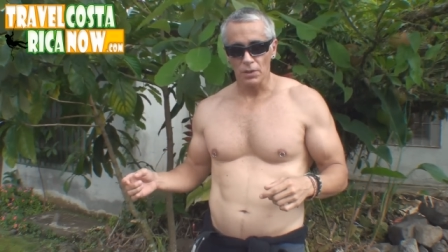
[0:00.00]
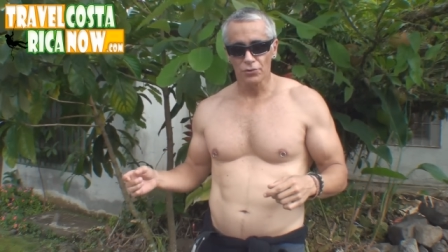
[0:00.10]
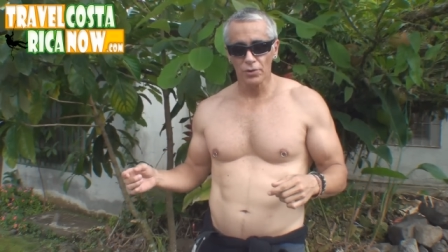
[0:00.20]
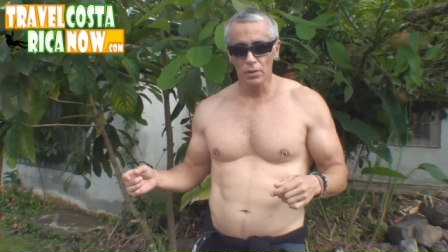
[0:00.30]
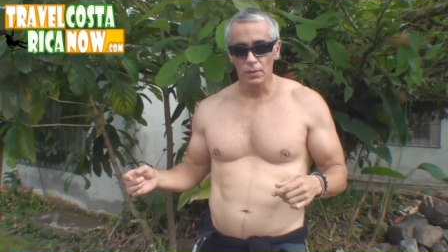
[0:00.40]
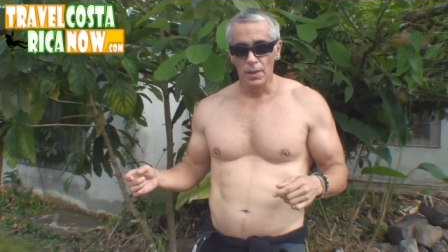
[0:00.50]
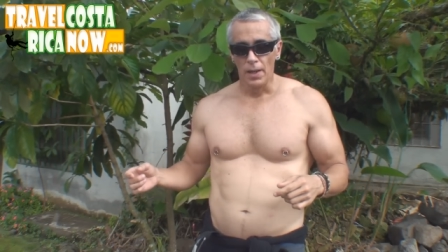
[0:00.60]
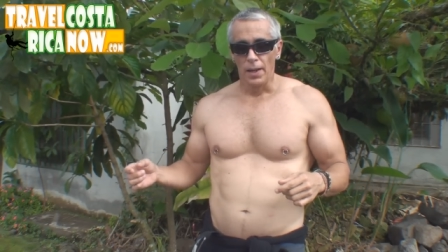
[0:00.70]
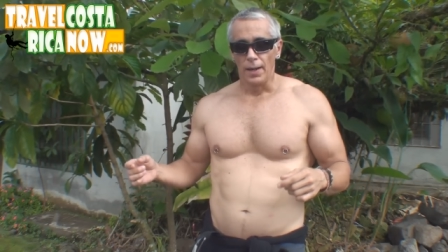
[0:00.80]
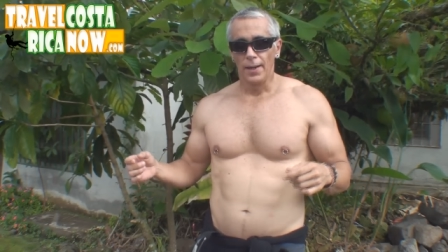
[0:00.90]
So,
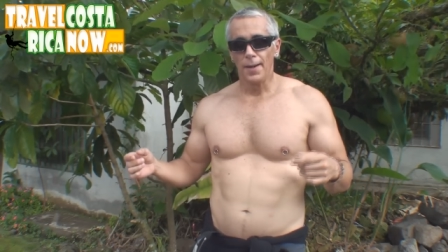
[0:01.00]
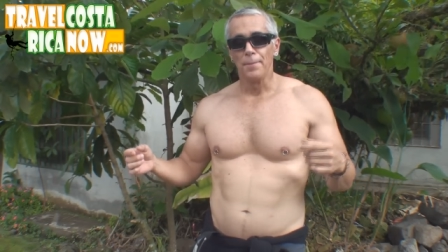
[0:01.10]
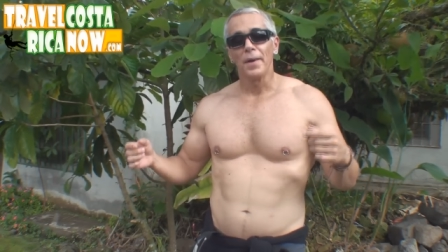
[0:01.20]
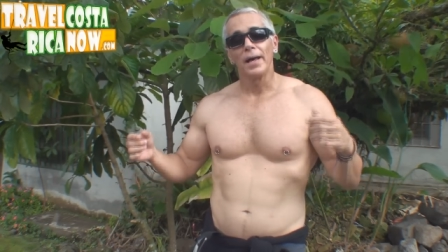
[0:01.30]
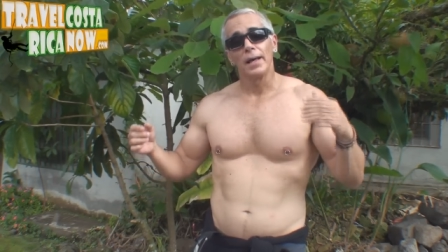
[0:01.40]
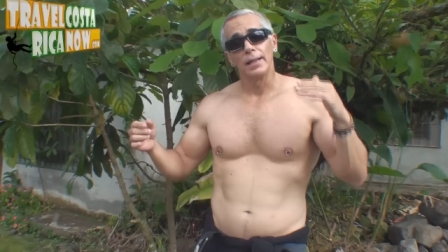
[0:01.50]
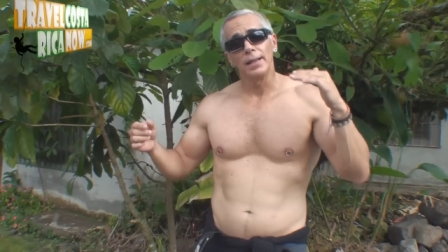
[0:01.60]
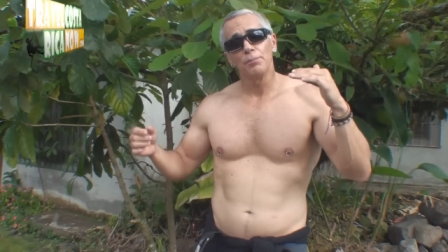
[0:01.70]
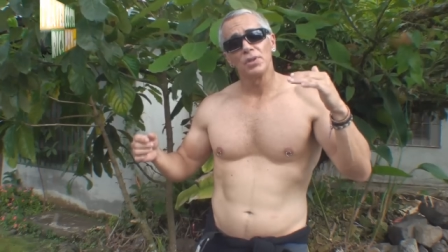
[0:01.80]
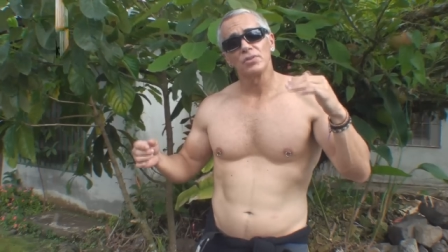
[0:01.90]
um, and
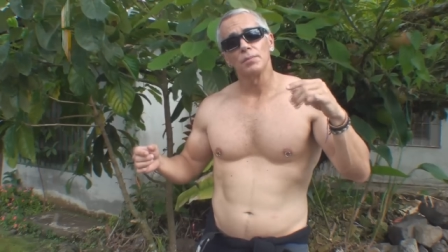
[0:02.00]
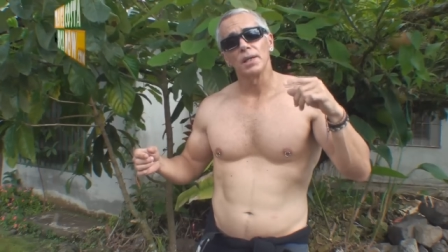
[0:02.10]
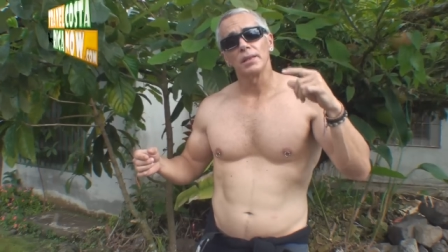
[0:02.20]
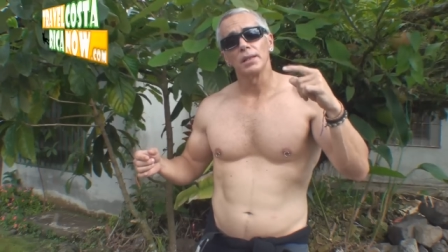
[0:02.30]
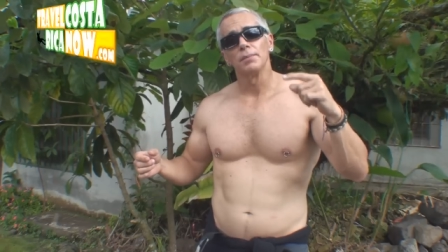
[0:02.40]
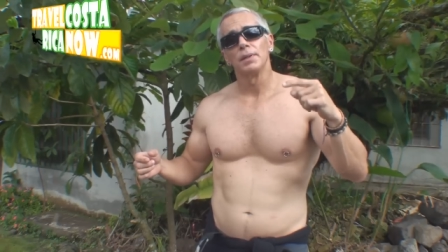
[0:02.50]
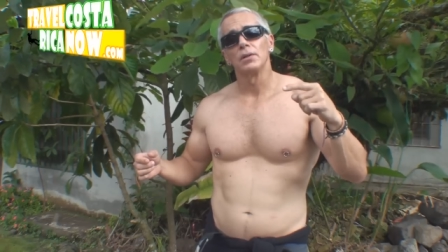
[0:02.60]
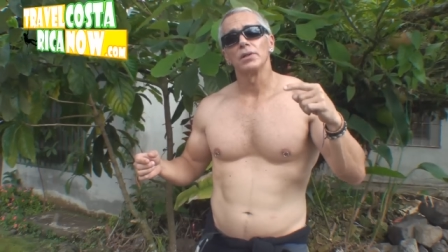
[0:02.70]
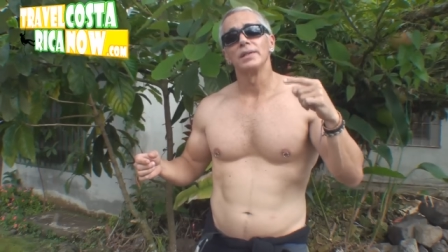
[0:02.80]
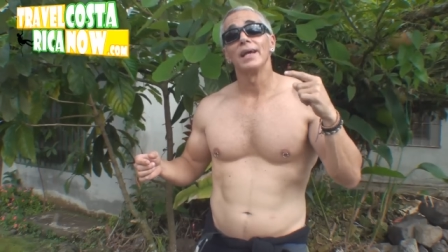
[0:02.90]
that brings up my thing
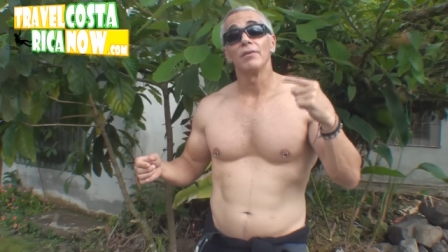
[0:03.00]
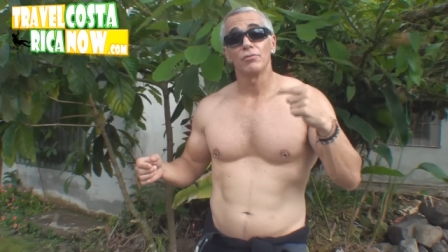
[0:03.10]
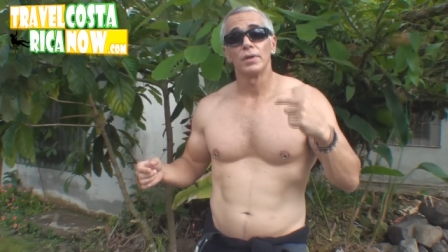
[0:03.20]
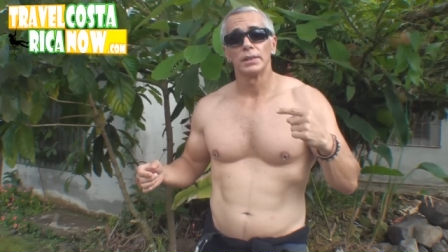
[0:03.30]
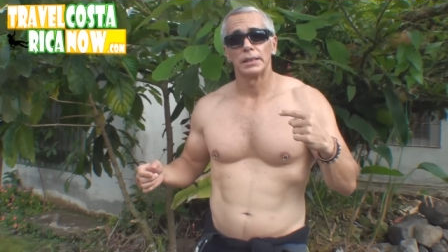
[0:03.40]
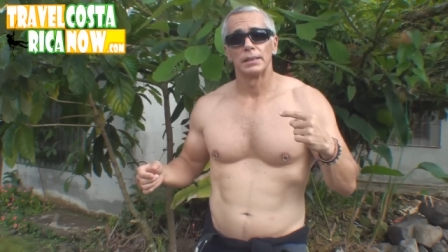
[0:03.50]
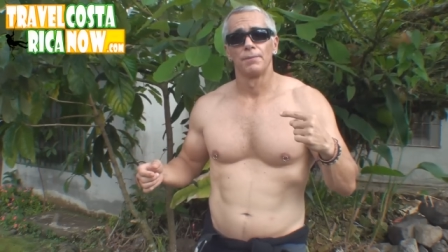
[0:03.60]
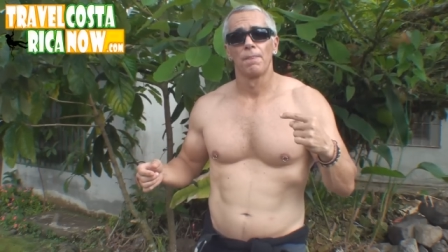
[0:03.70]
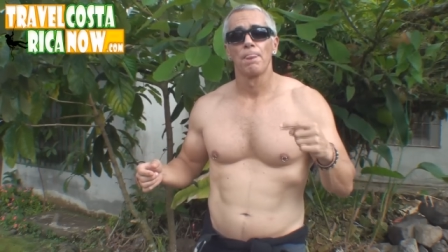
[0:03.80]
about gay friendly.